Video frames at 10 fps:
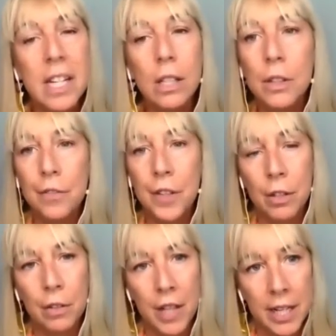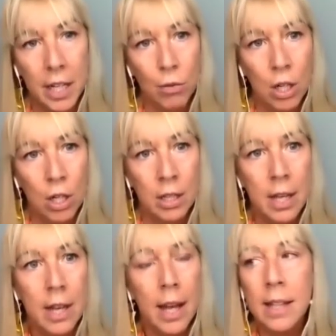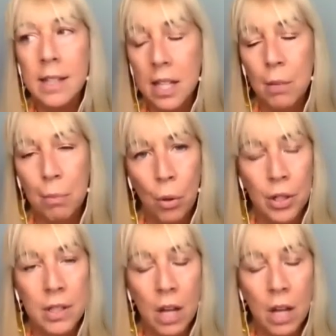the fear of getting it wrong. Hence the importance